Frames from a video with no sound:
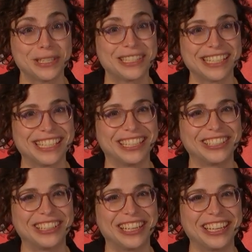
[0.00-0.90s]
just
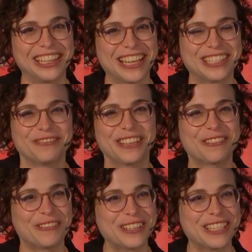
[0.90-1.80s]
until last
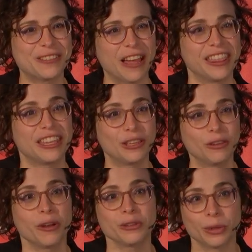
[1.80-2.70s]
week worked, as I
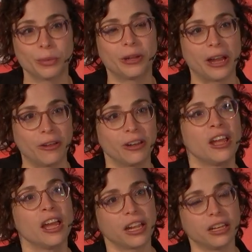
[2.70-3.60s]
think you also put out
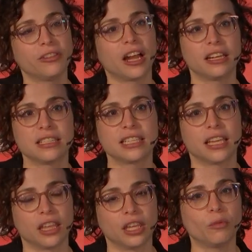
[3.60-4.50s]
kind of guidance
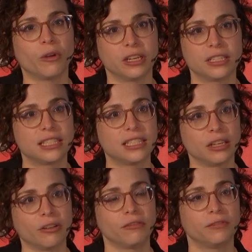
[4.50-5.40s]
saying that you wanted to
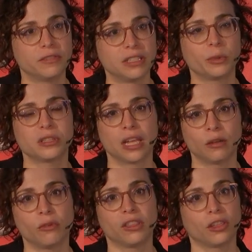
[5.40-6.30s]
see around
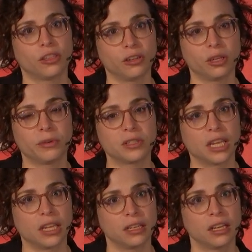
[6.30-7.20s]
50% with a
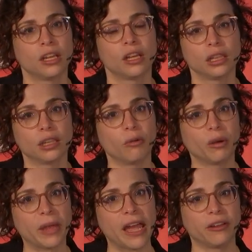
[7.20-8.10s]
30%
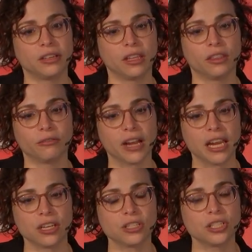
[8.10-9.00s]
lower bound in the
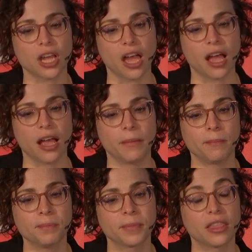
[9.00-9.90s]
range.
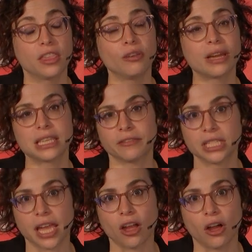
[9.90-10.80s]
The US
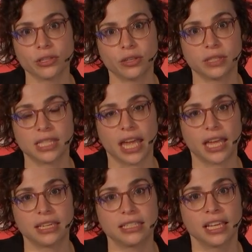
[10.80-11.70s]
FDA also
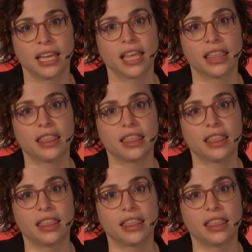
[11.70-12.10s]
said